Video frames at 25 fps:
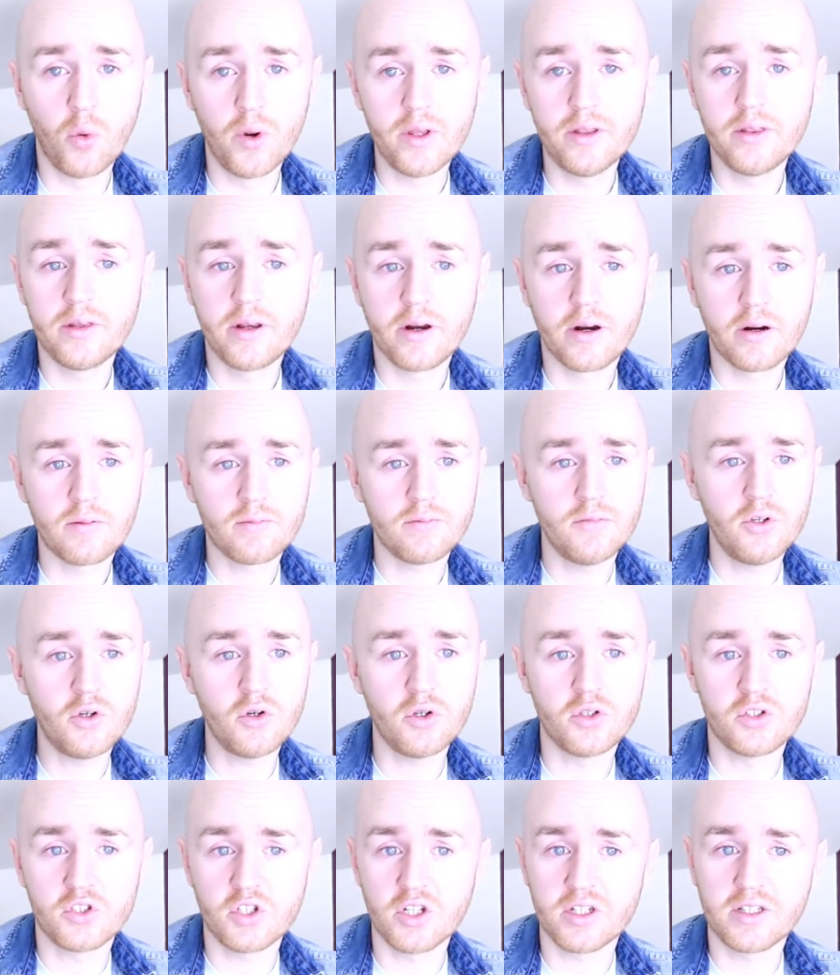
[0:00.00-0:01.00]
in there, you
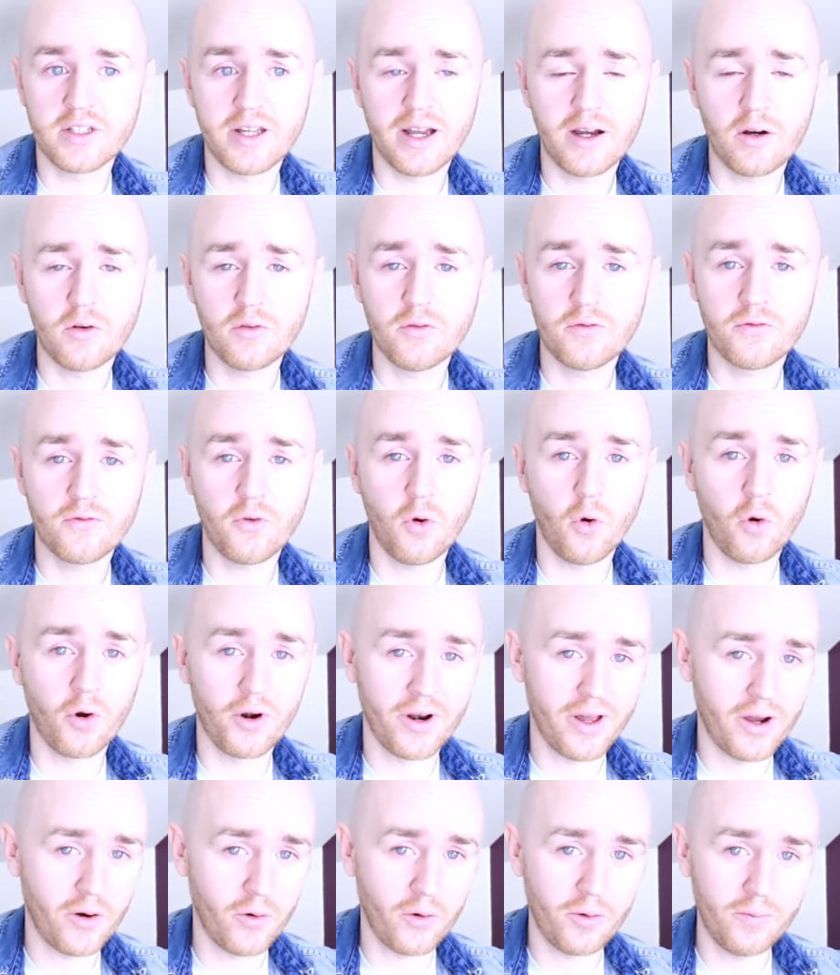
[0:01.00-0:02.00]
could sit down for an
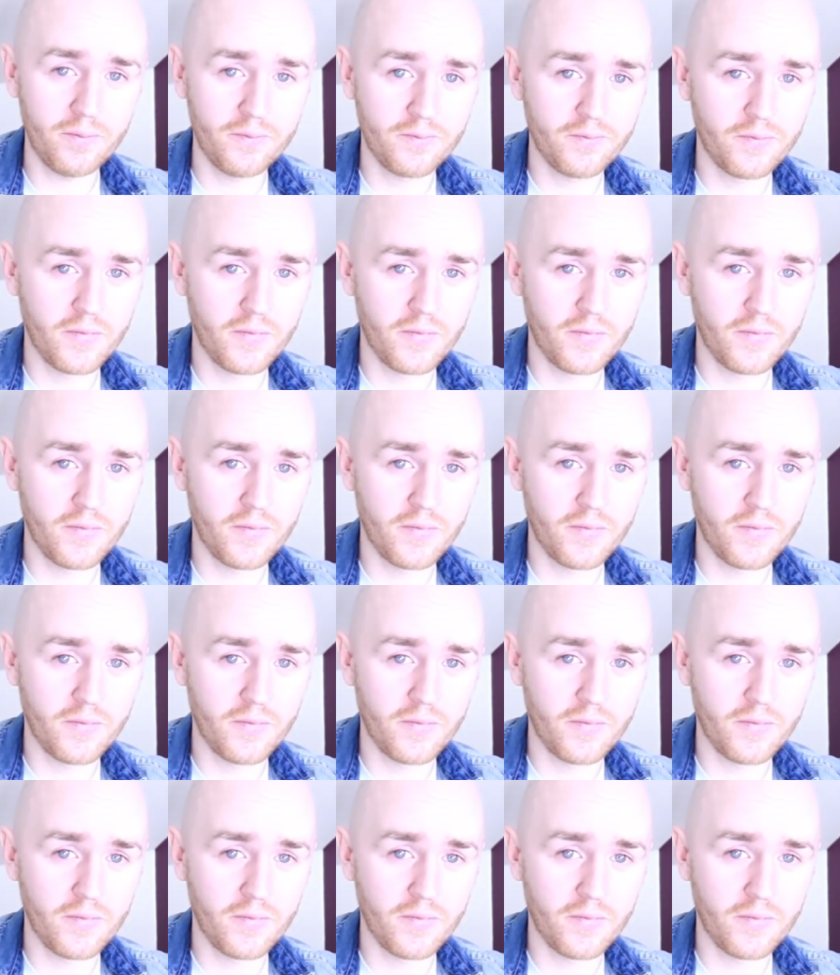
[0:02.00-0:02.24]
hour